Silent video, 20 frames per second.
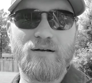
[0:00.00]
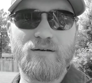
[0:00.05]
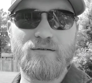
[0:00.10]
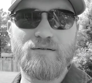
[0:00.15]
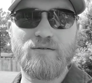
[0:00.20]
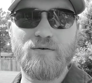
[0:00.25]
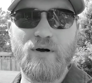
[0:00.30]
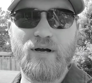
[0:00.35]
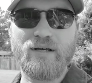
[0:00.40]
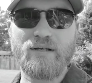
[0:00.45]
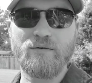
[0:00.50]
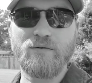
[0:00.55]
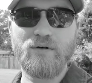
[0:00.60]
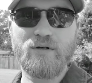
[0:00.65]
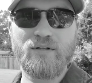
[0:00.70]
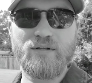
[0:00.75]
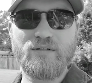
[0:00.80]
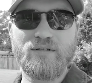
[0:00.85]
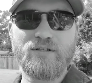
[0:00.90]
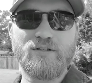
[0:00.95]
So I can
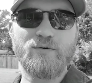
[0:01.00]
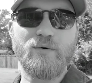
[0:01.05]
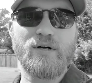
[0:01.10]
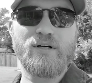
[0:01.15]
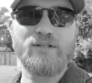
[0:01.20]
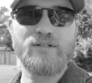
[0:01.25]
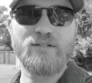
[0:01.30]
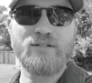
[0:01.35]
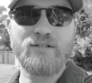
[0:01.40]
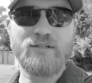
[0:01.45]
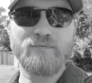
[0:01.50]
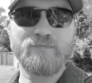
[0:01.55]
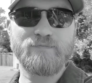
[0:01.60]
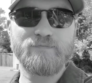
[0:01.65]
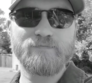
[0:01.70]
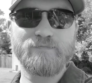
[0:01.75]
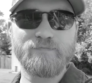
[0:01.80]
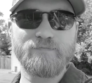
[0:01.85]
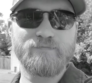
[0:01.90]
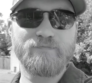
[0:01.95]
look at the situation and
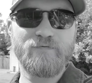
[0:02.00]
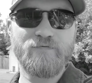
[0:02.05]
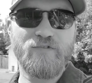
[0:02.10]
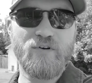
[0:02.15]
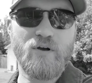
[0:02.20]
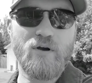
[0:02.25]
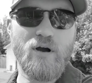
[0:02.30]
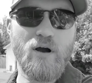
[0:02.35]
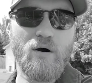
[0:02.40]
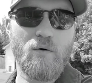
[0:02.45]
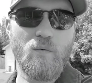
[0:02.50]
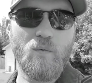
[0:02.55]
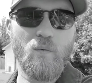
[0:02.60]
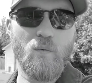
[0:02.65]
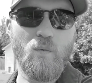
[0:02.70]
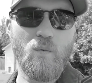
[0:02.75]
figure out